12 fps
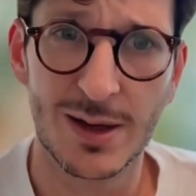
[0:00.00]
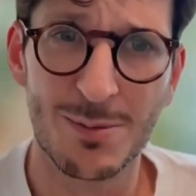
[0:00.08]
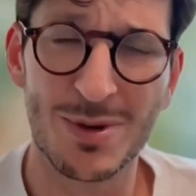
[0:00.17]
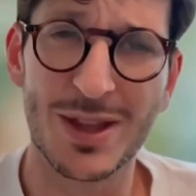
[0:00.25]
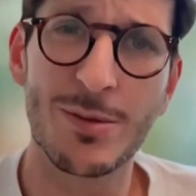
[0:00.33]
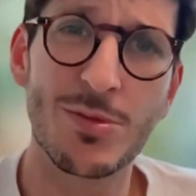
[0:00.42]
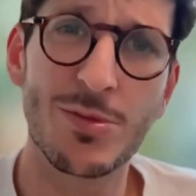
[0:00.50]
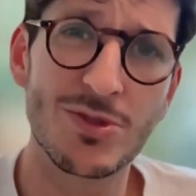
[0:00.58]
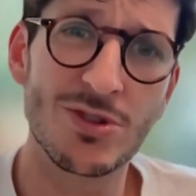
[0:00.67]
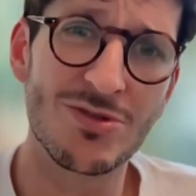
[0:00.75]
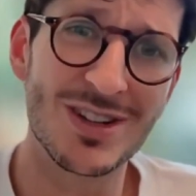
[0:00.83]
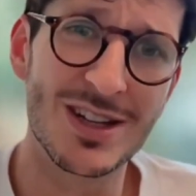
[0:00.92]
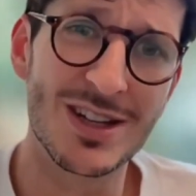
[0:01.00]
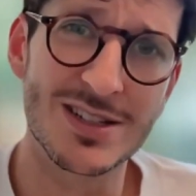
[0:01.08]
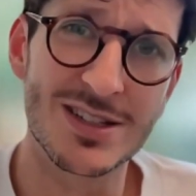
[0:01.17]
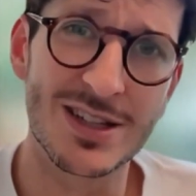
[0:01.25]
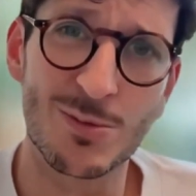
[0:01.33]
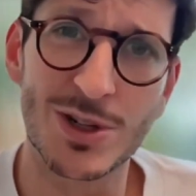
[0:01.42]
But then you
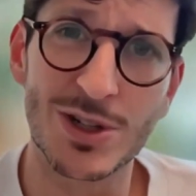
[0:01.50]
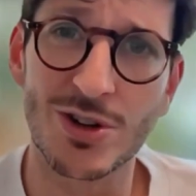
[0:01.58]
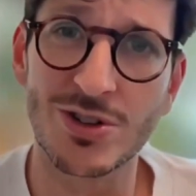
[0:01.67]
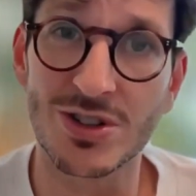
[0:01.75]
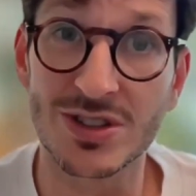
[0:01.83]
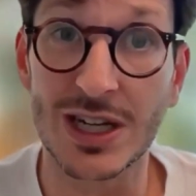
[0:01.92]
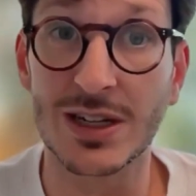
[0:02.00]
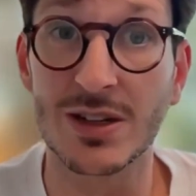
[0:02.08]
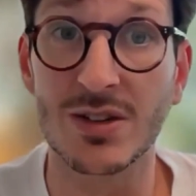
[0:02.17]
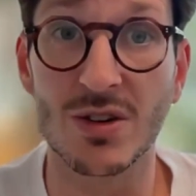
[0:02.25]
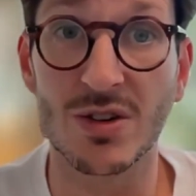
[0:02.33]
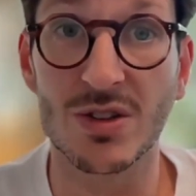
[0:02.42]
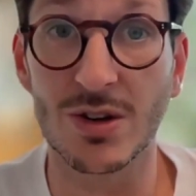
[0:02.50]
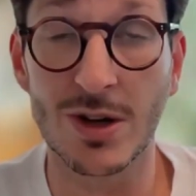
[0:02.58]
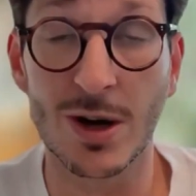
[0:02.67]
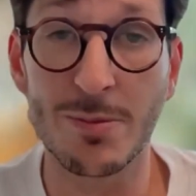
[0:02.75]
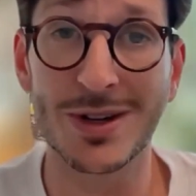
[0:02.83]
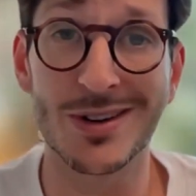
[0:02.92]
realize like when you're on your second or third
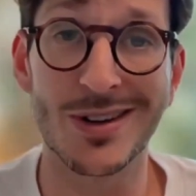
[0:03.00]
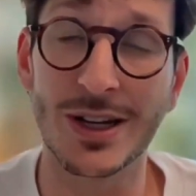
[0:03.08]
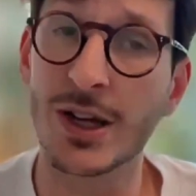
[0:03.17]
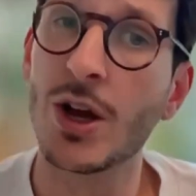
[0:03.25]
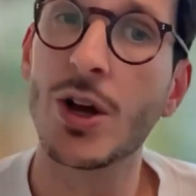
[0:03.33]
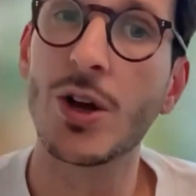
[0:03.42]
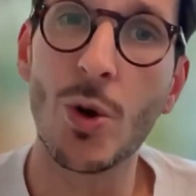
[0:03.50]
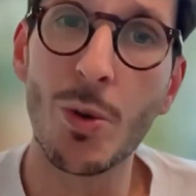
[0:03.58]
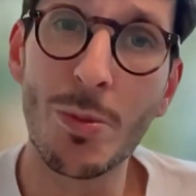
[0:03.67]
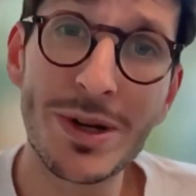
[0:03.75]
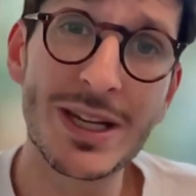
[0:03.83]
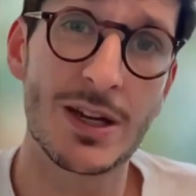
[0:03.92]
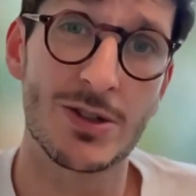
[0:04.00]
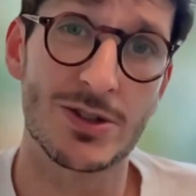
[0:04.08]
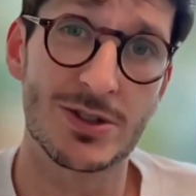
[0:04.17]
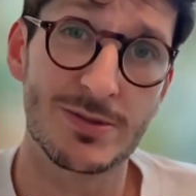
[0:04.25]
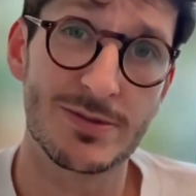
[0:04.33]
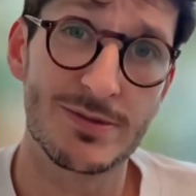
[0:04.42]
company, you're like, nobody
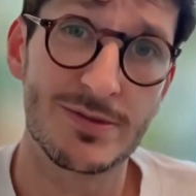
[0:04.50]
cares.